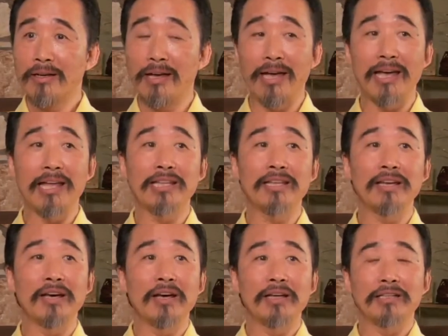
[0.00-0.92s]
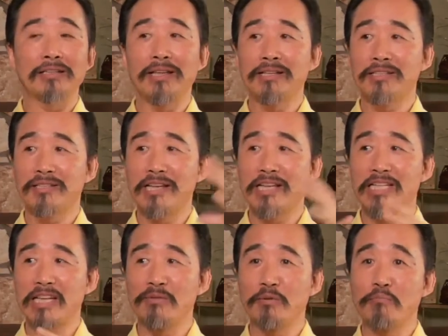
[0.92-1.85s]
And this
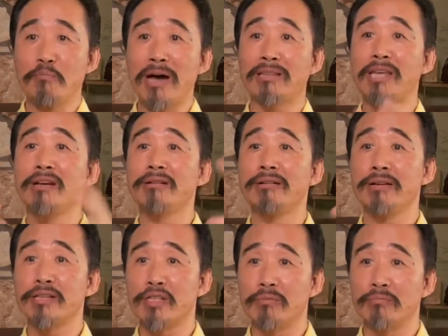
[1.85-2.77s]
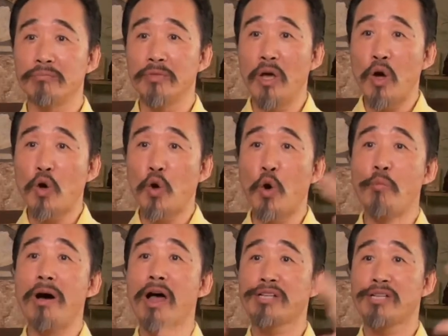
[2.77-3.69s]
system of materialism,
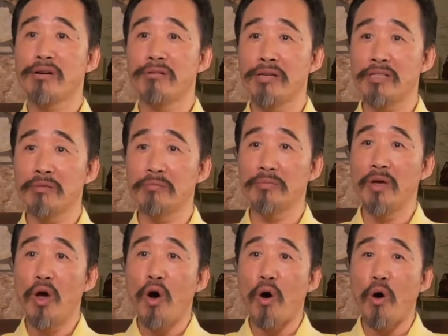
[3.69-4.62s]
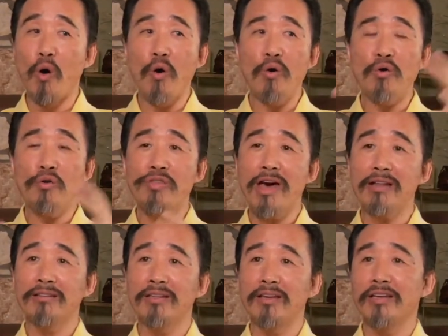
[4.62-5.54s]
commercialism, all
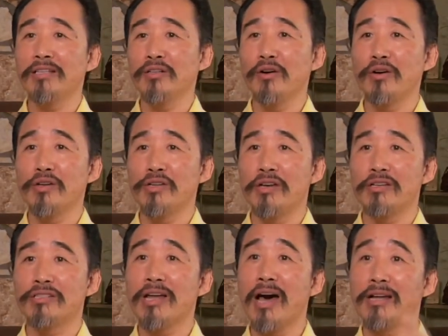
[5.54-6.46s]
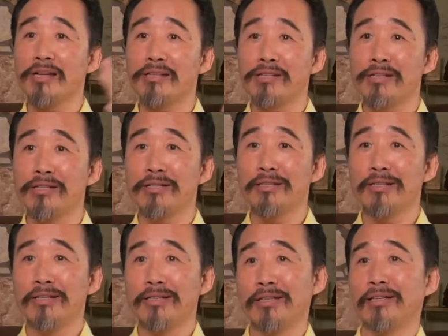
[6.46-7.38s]
that, started
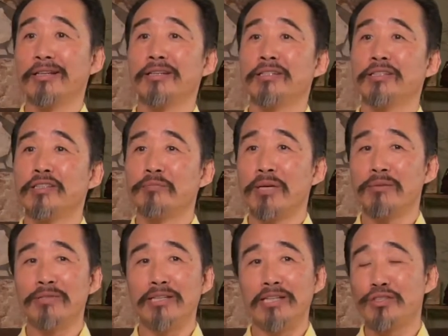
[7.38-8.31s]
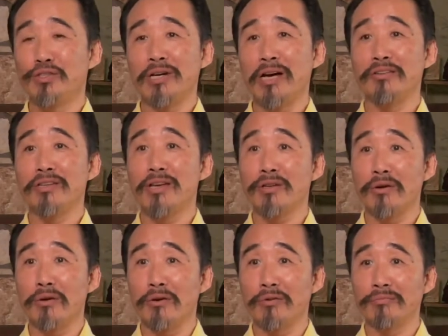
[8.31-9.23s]
maybe 200 years
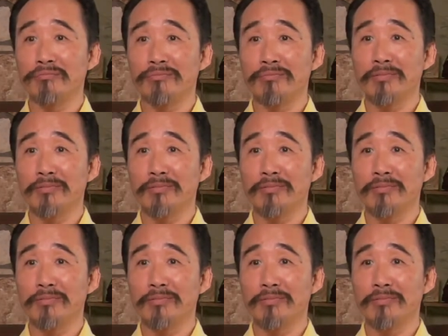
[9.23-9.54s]
ago,